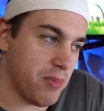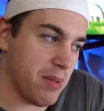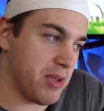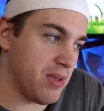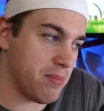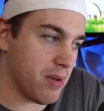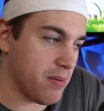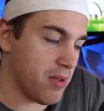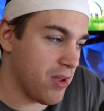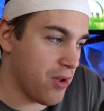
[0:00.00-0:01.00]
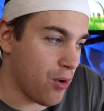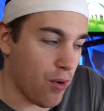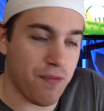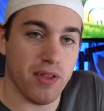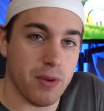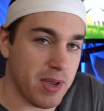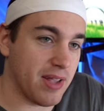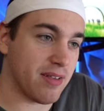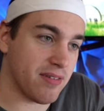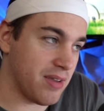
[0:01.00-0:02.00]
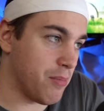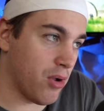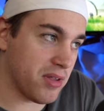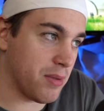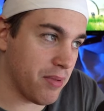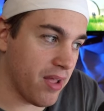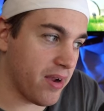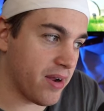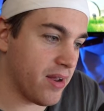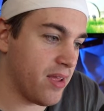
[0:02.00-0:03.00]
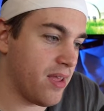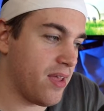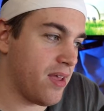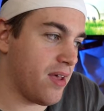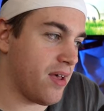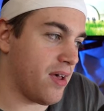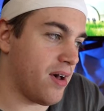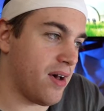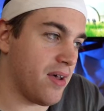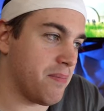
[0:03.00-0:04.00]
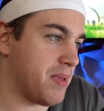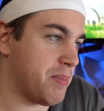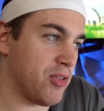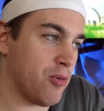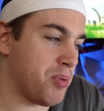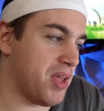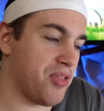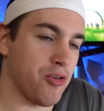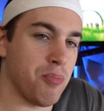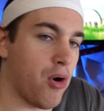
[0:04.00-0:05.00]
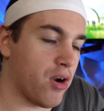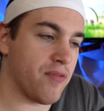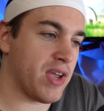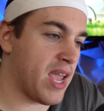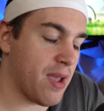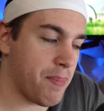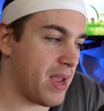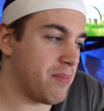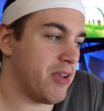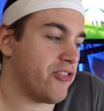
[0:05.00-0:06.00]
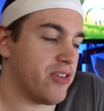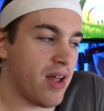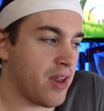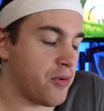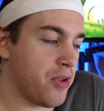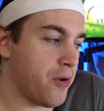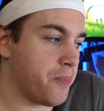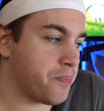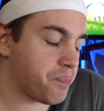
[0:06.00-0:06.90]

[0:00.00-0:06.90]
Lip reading: Maybe, hopefully, we get to see multiplayer. Maybe they'll play through part of a campaign mission. I don't know.